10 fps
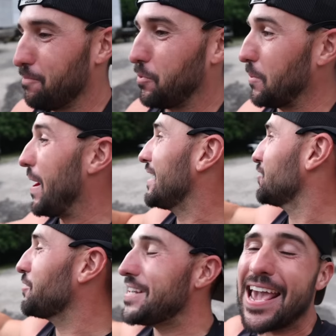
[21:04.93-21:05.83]
But the past
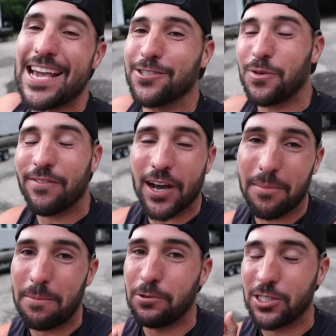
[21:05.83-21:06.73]
3 days, we've come
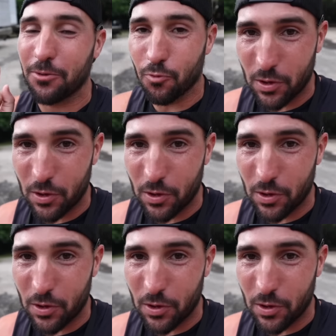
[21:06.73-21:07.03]
up with some